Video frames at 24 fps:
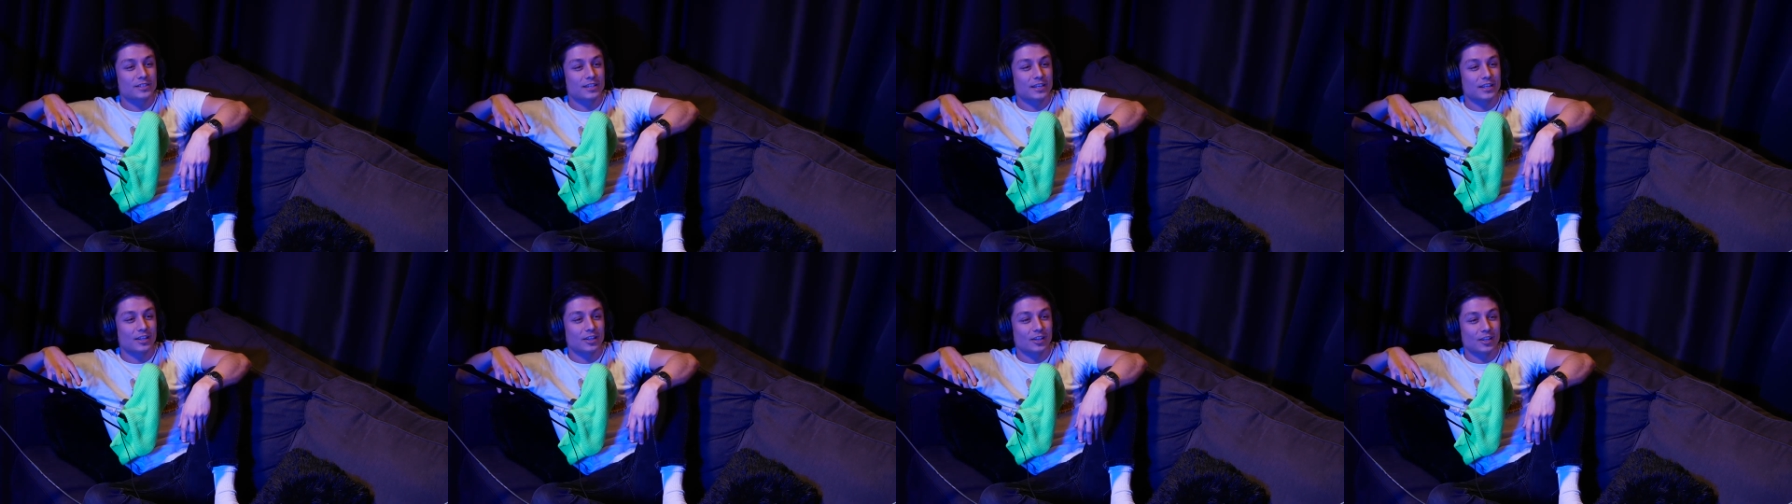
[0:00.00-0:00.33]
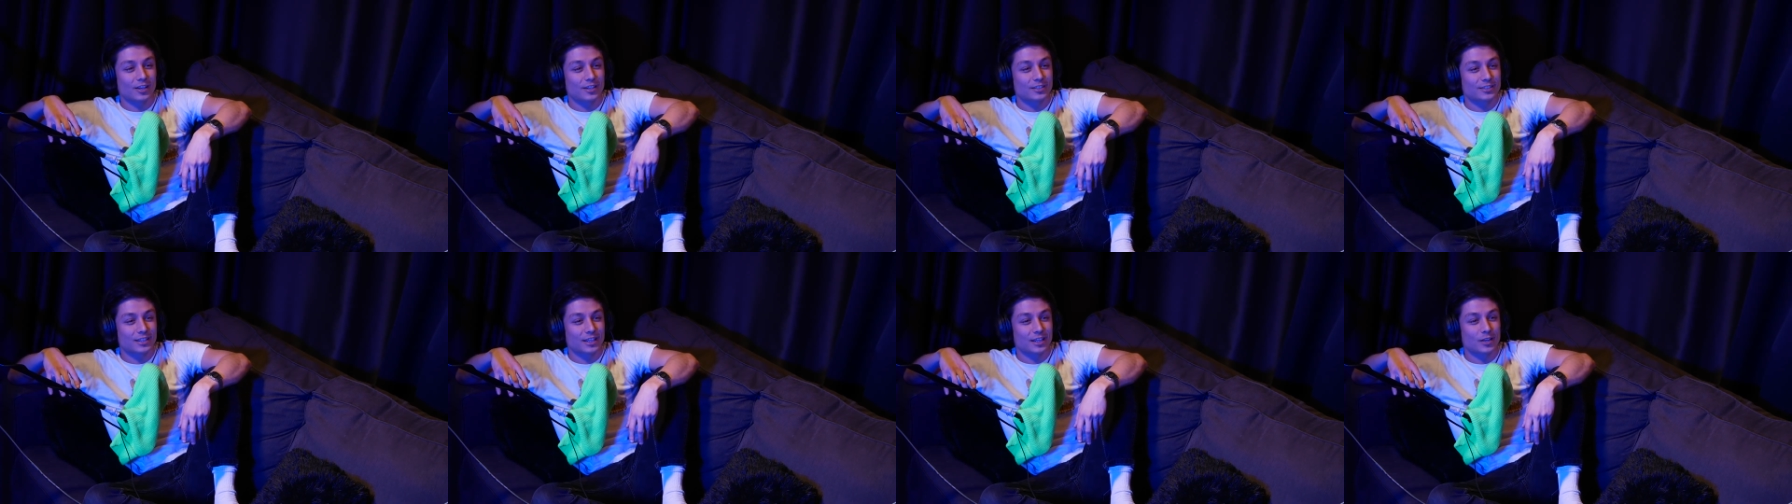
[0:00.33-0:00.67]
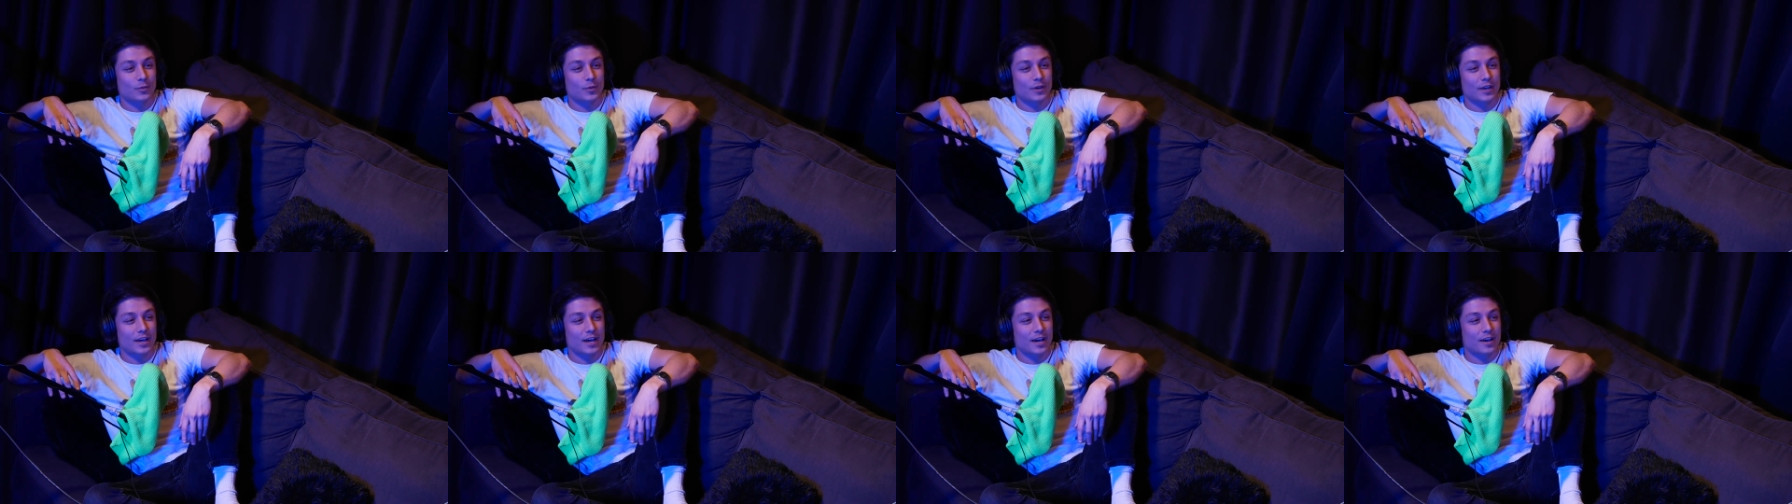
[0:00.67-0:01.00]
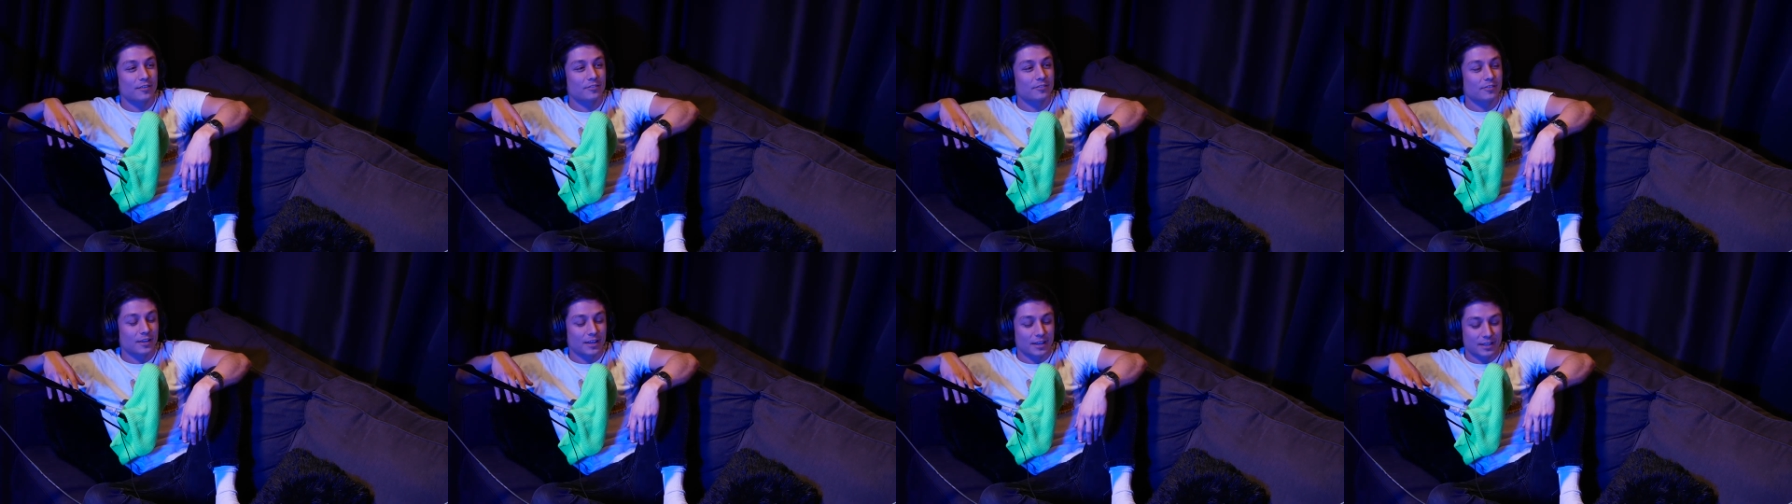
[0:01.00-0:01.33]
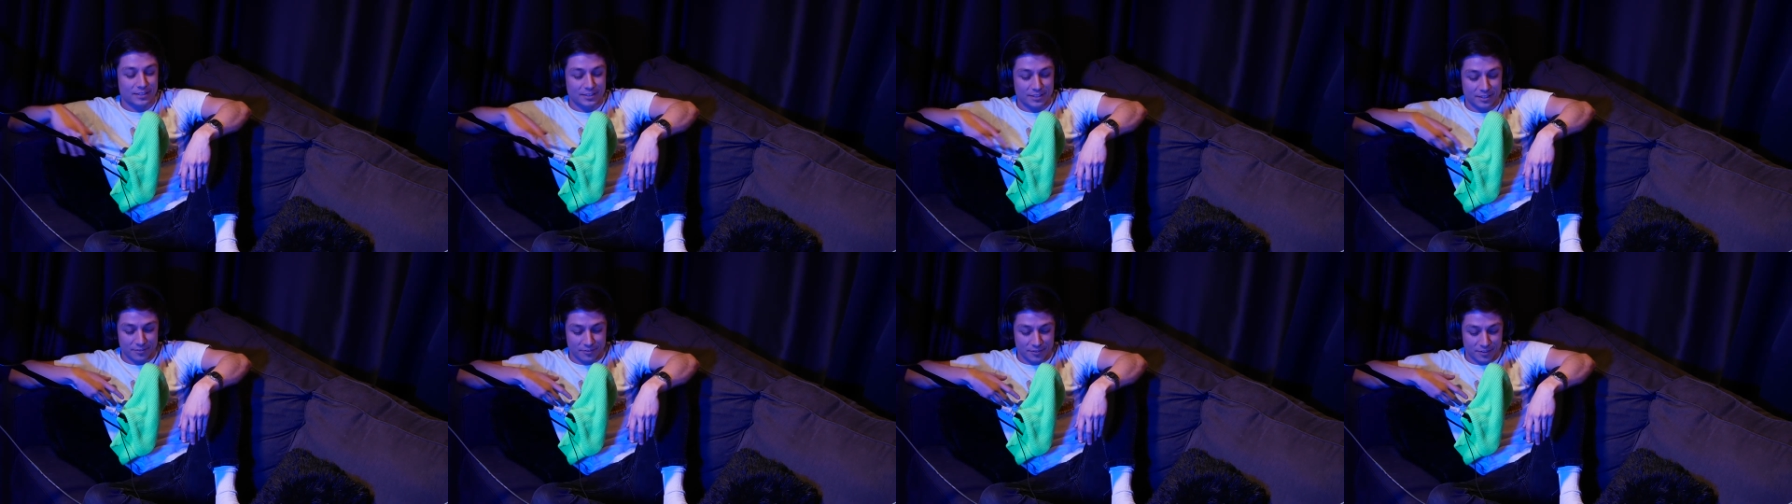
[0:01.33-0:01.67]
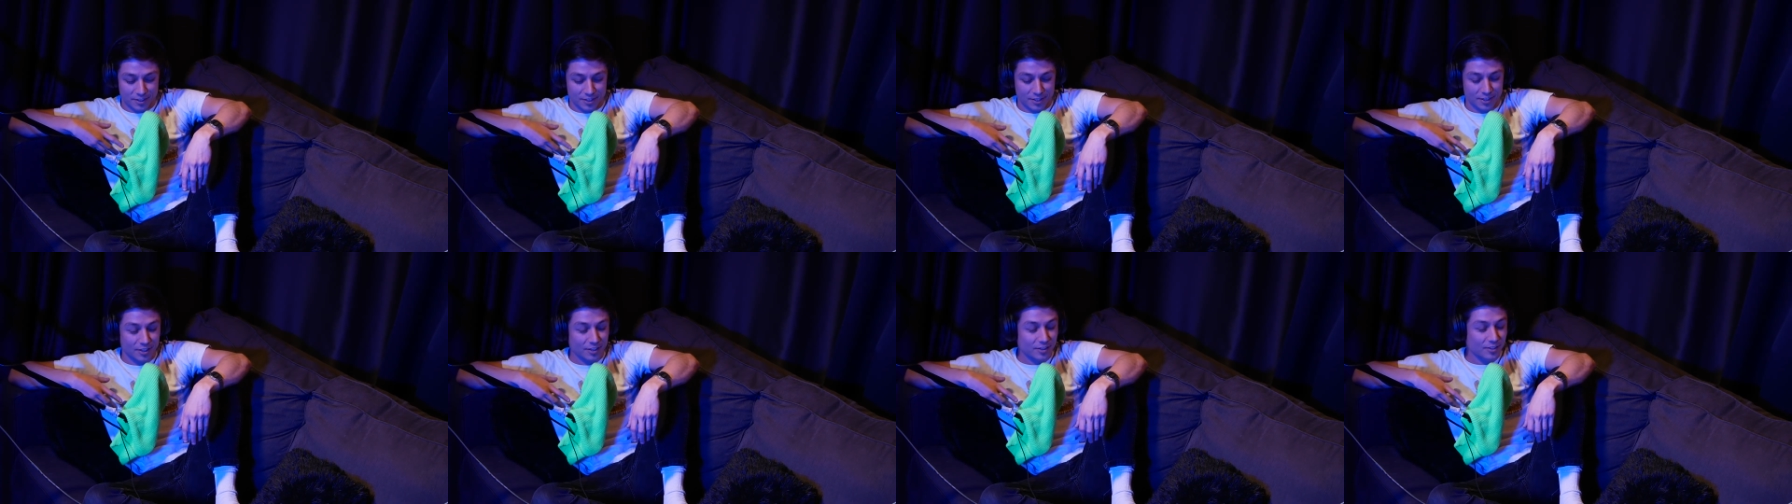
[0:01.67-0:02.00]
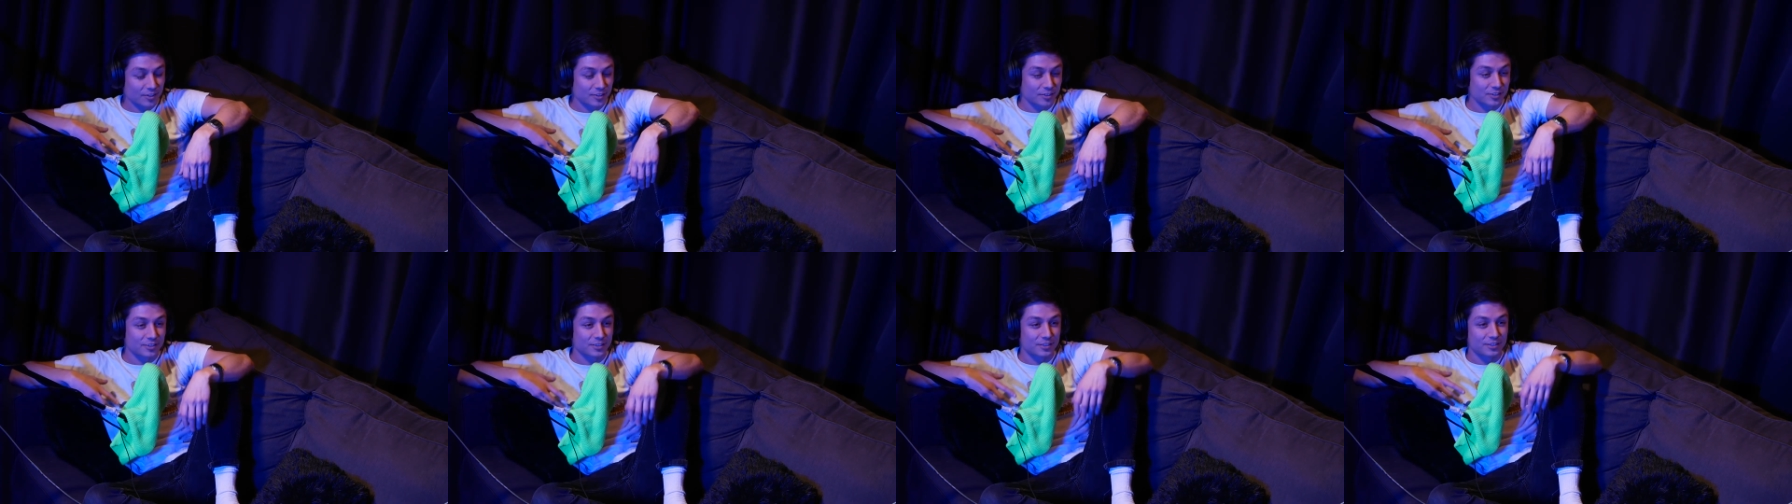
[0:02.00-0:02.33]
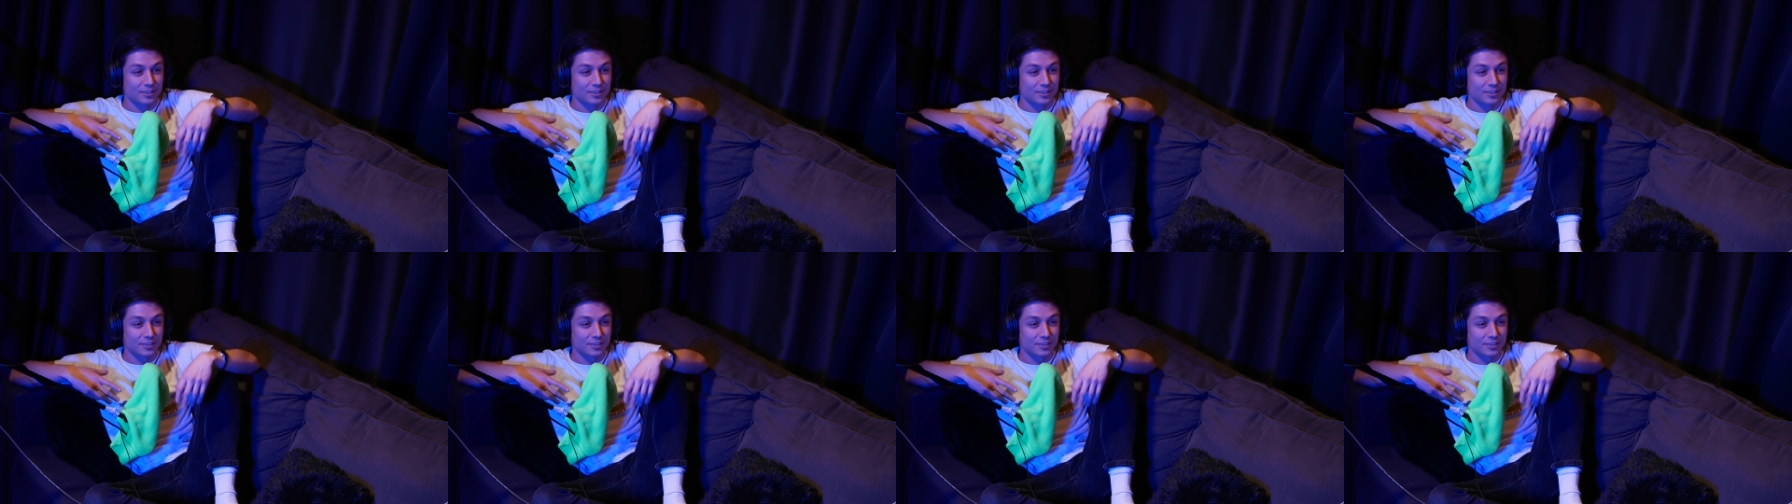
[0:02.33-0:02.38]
it looks like we have like different colored